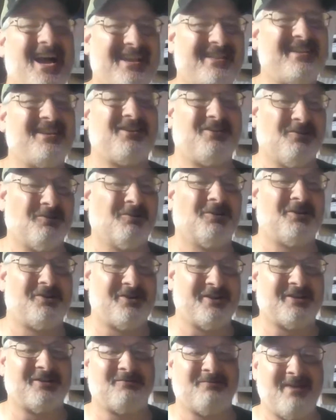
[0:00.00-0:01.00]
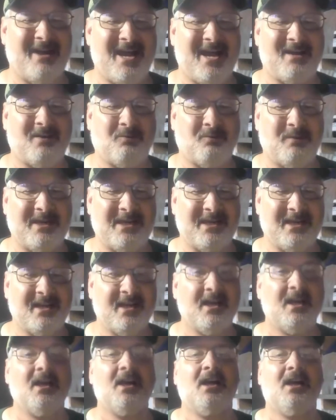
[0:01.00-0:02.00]
think you're allergic to ragweed.
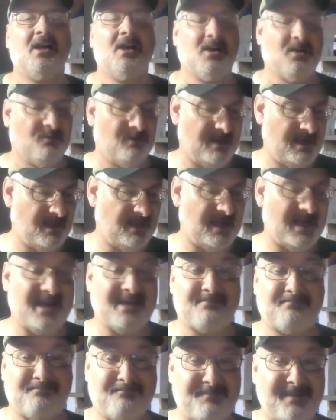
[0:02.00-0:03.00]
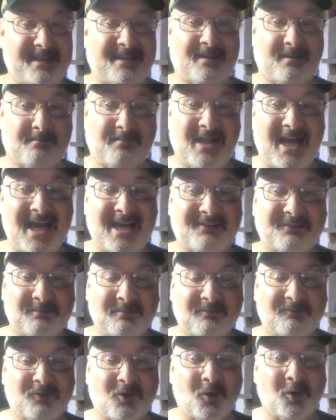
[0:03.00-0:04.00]
Well, I picked a blossom
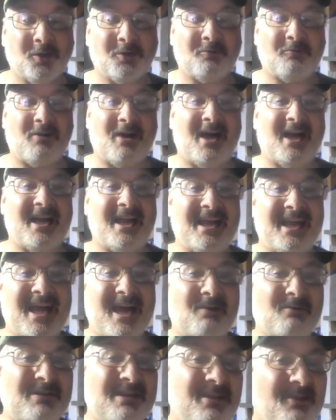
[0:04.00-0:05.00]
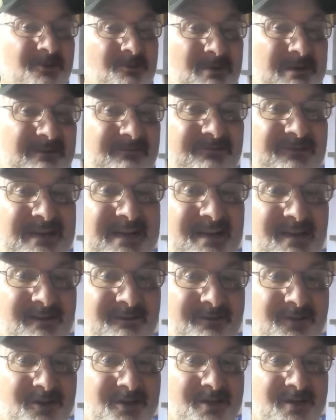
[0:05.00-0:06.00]
of goldenrod. I got within three feet of
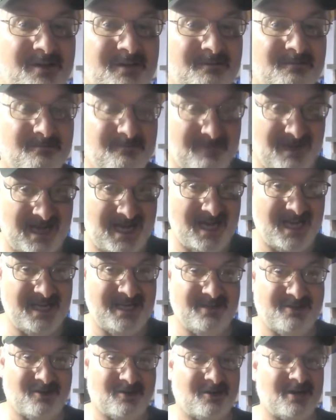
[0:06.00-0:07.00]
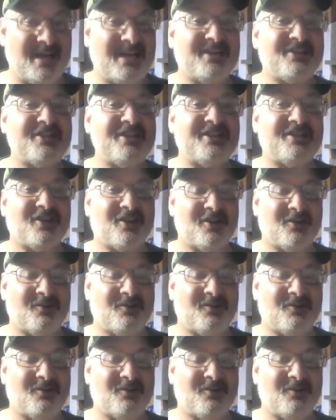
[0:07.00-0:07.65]
her behind her, and she turned